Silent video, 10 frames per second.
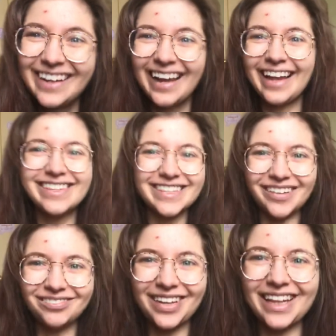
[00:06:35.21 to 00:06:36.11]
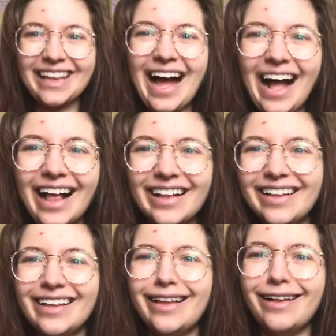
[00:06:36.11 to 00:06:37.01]
It's something that,
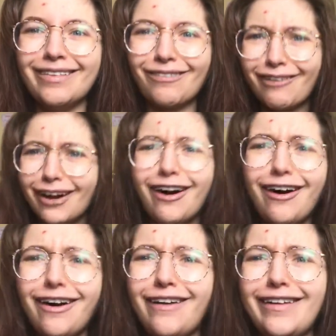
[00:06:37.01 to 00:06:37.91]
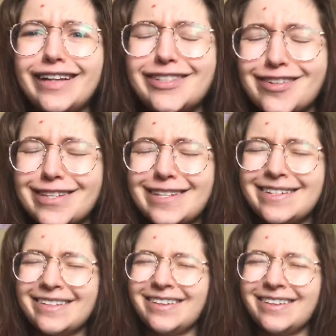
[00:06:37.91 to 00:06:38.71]
oh, it just